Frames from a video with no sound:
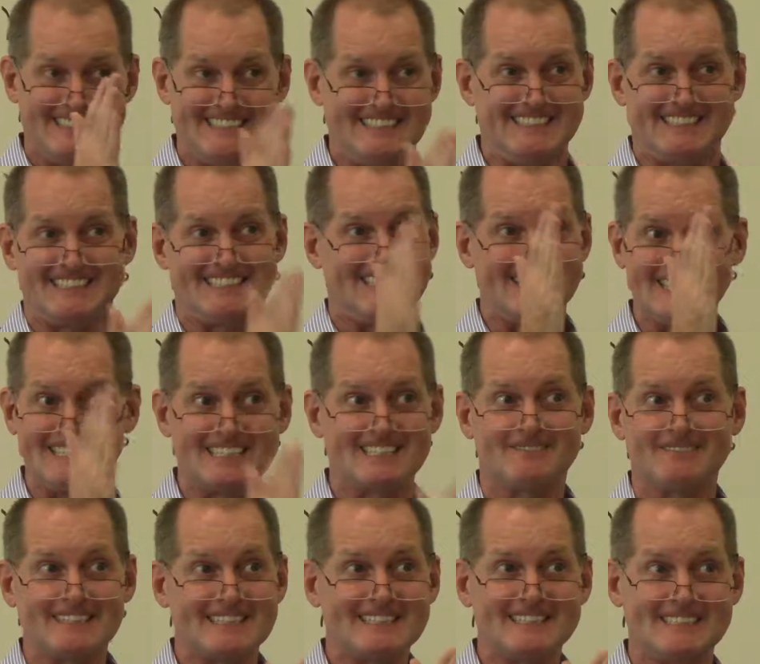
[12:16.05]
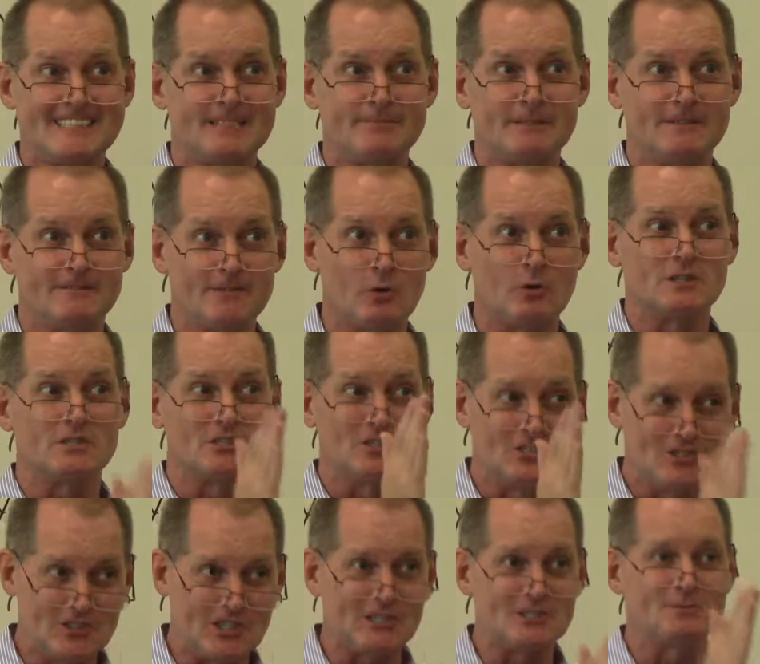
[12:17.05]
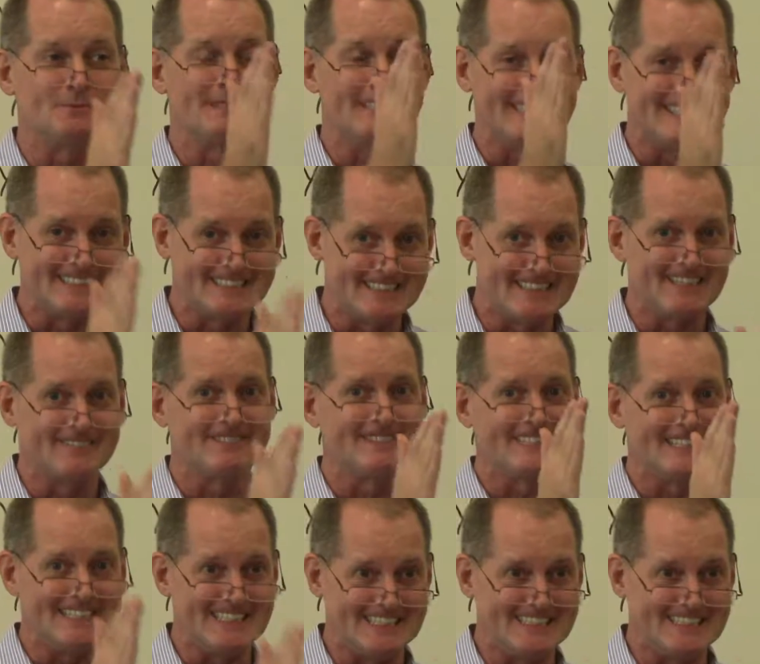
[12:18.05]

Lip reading: It's kind of like what I said before, judgment is never the